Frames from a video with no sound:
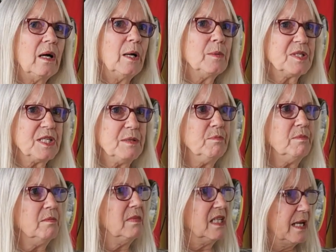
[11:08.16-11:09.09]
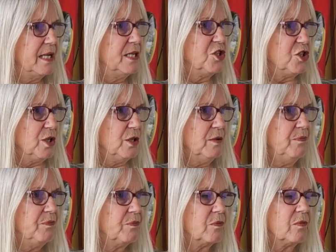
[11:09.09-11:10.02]
I was in Malaysia
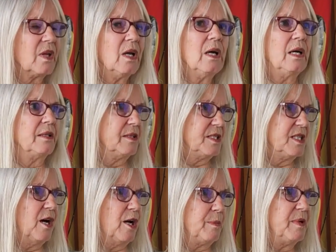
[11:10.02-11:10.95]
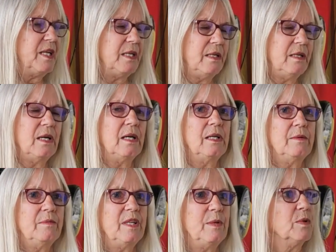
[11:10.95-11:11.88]
at the time.
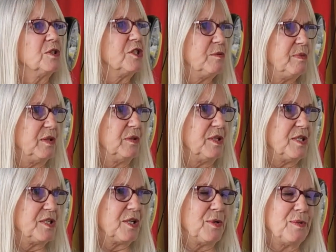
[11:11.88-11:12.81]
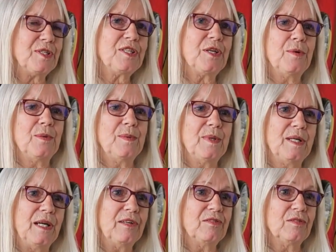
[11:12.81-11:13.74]
He wanted to be on his own, so
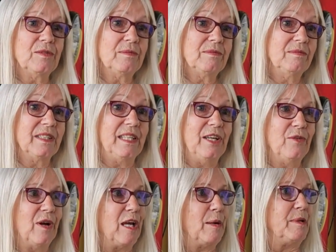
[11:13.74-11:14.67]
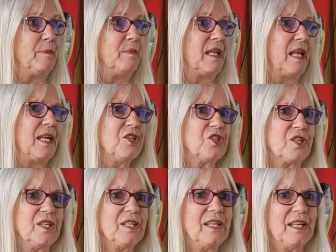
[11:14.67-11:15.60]
I thought, well, here I am in Malaysia,
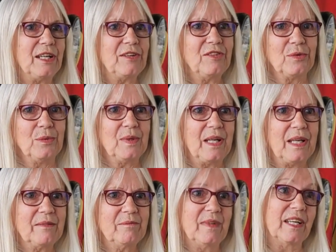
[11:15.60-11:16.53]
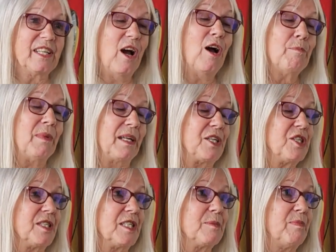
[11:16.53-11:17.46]
and I thought, well, I can't
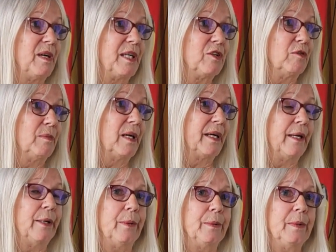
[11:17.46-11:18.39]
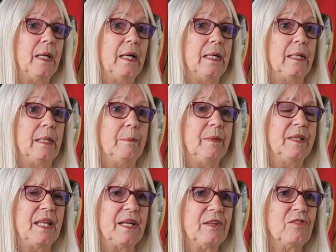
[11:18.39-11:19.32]
manage this bike on my own,
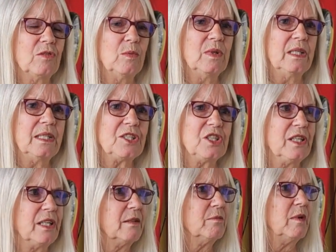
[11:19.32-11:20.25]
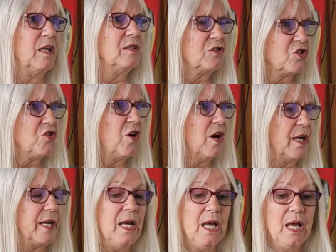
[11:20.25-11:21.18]
and then I thought, well, actually, I'll
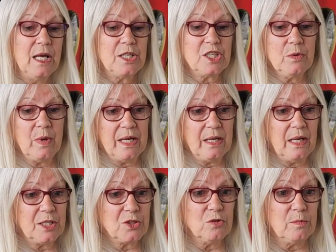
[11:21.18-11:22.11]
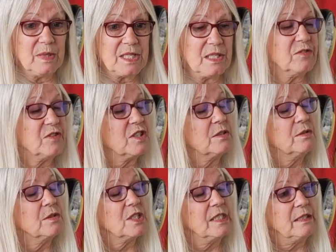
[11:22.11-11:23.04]
try. So I taught myself
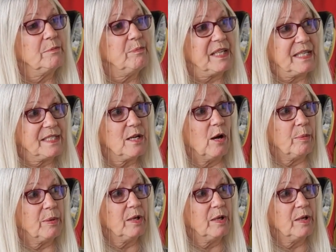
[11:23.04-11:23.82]
to pick it up.